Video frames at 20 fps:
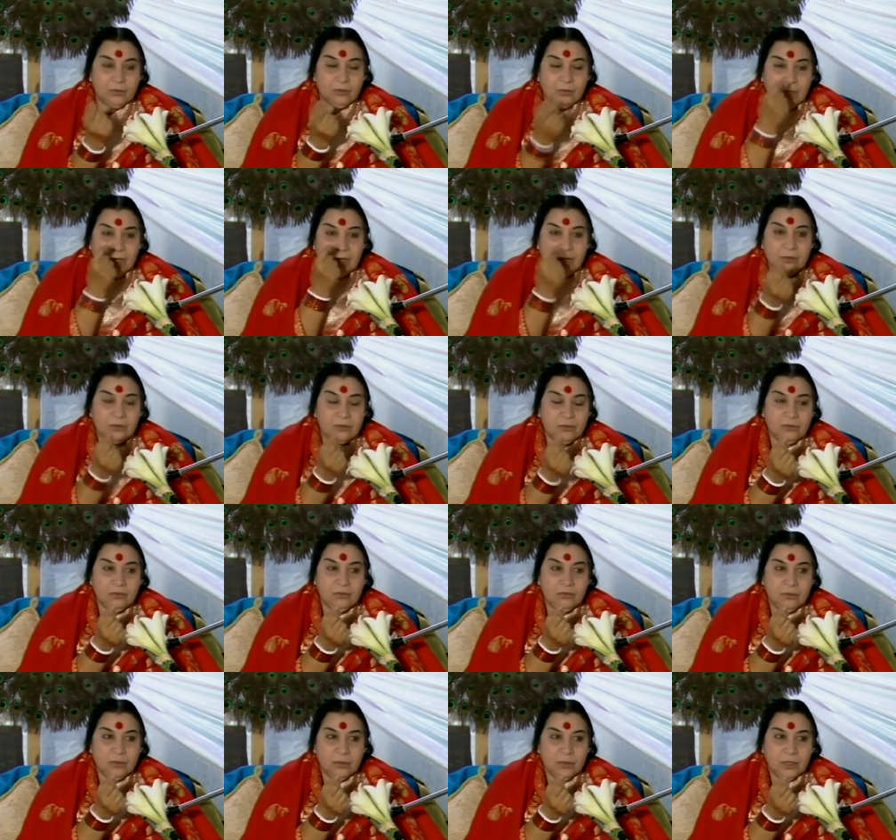So what I used to
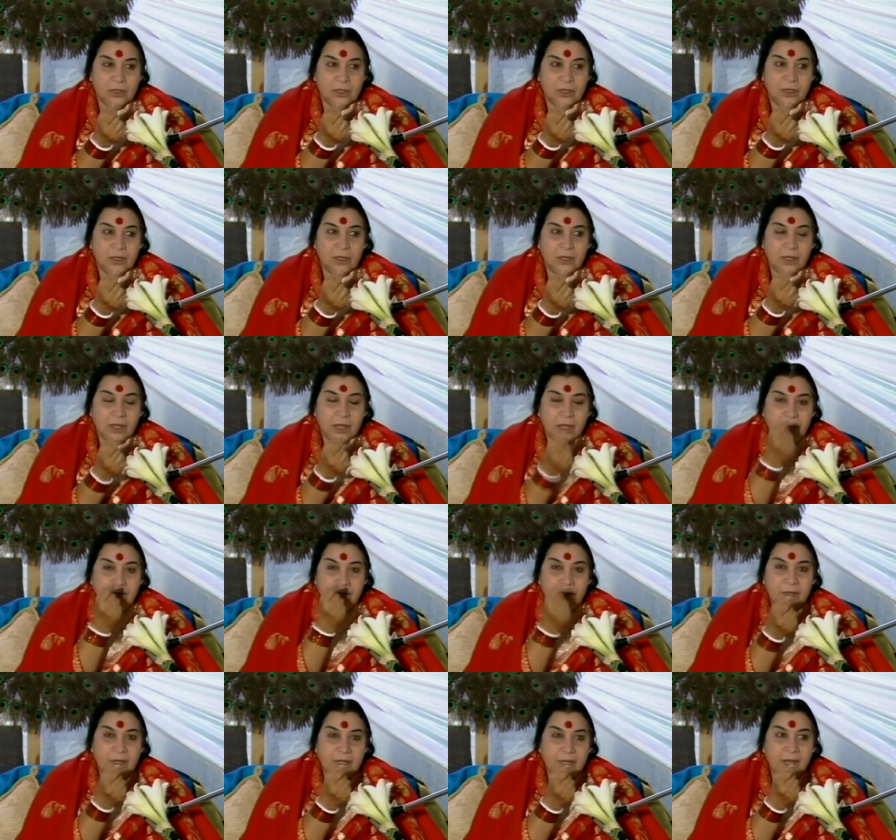do,
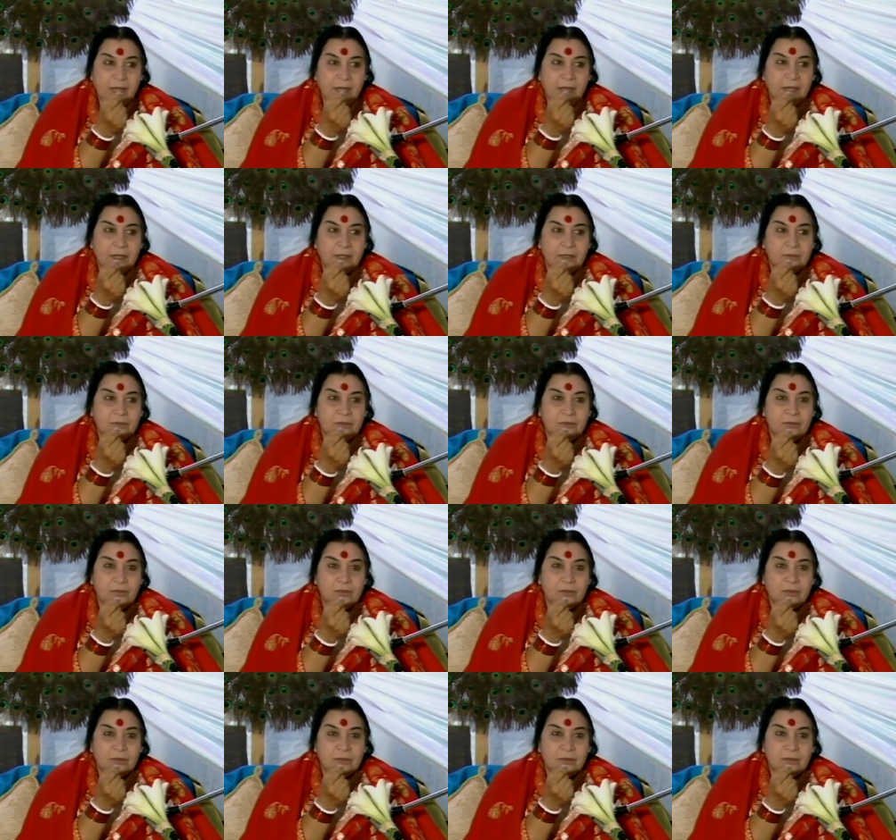every day I used to
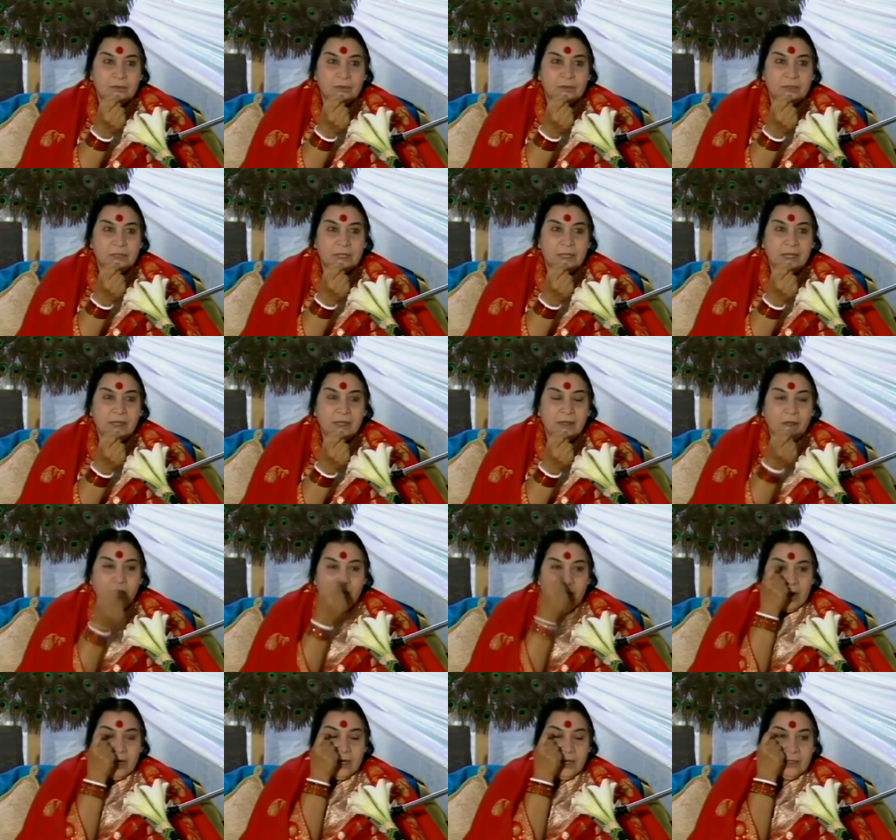say,
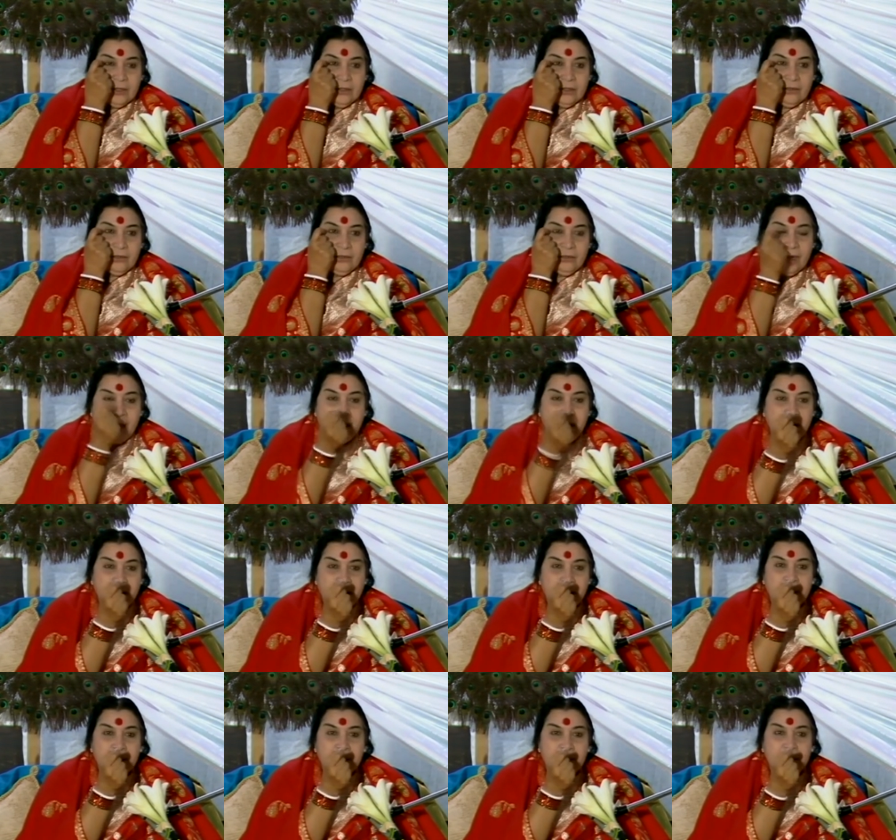all right,
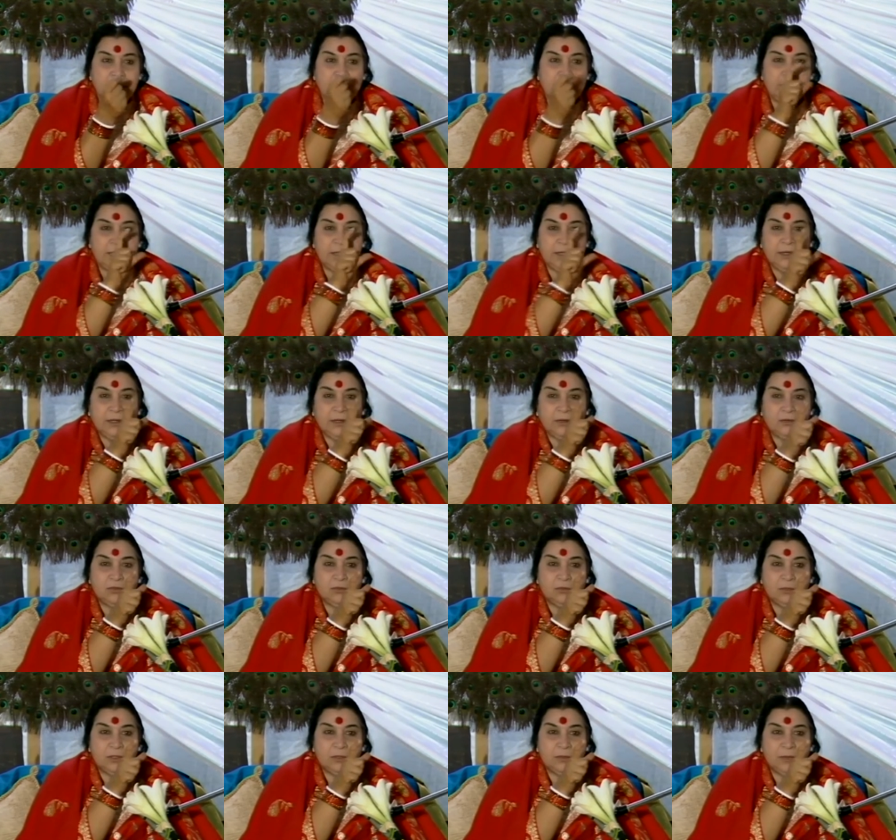today I take out
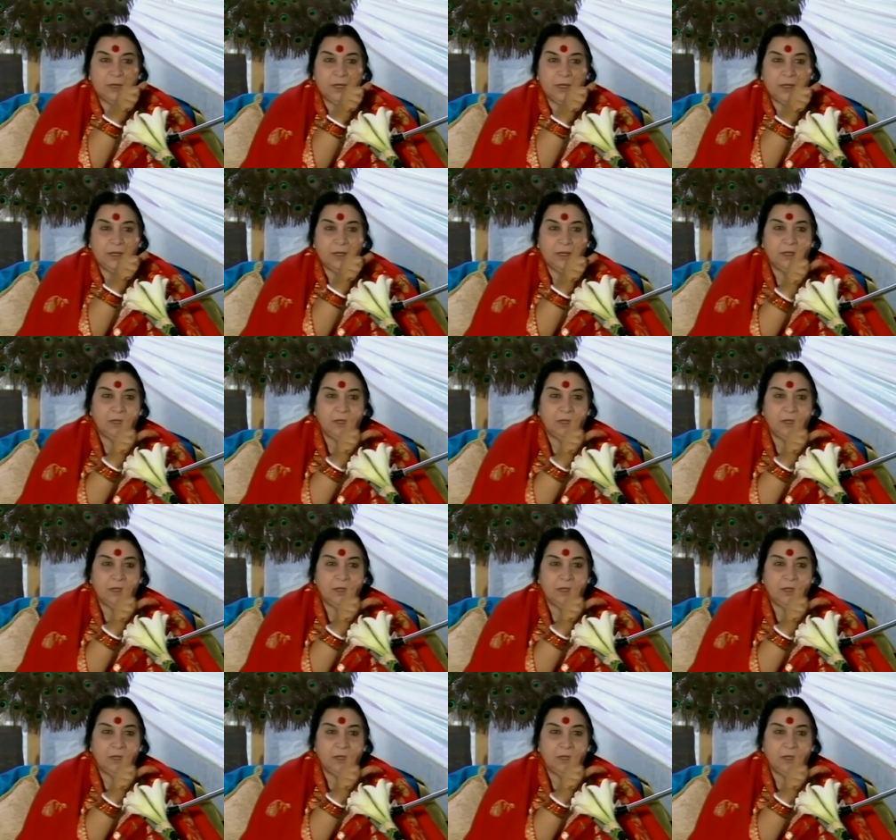so much money.